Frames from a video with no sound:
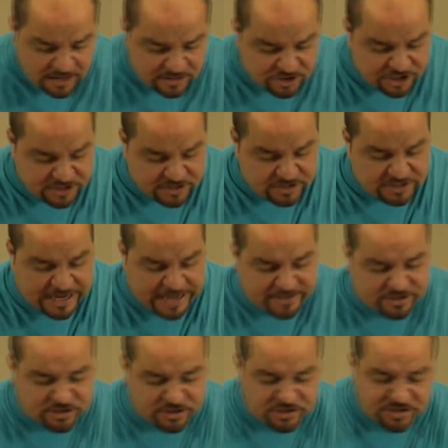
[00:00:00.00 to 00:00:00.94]
And Jesus
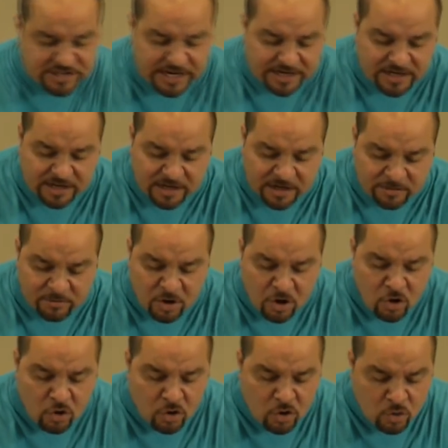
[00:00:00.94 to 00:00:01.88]
answered and said to him,
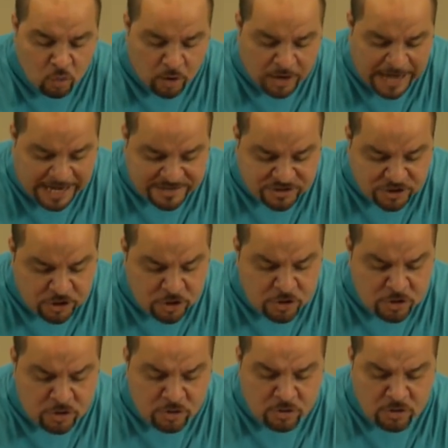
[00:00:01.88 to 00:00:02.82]
What I
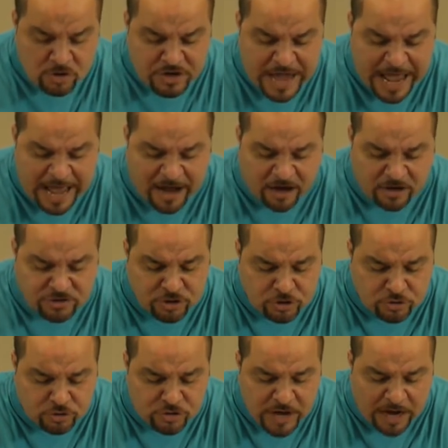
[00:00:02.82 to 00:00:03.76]
do now
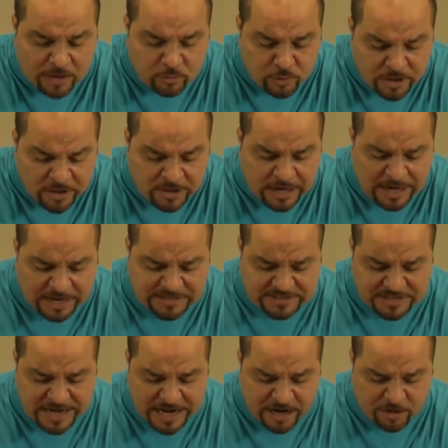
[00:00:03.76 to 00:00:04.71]
you do not
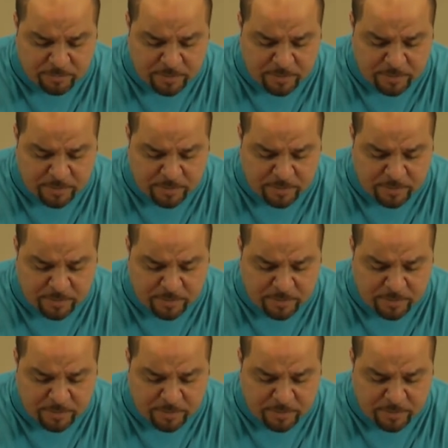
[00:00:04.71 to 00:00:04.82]
realize now,